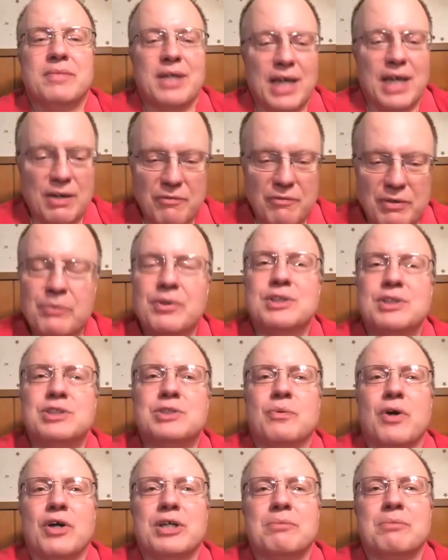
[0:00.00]
everyone's
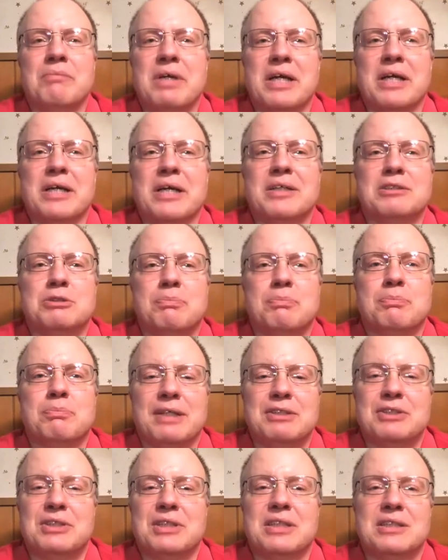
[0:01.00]
welcome there,
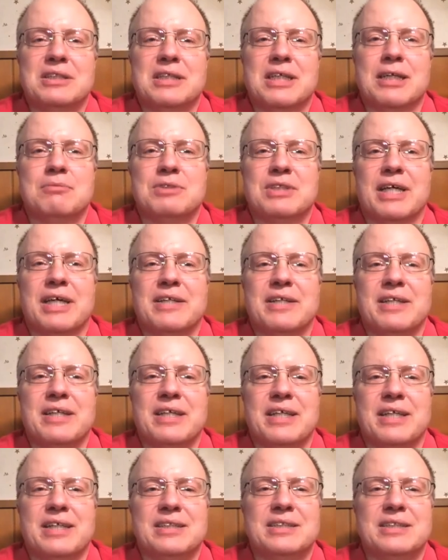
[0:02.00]
especially in times like
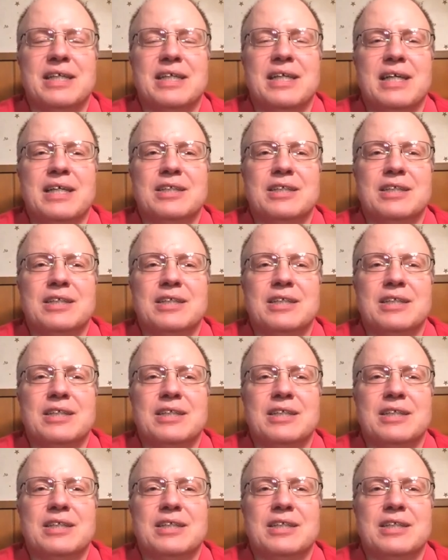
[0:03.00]
these.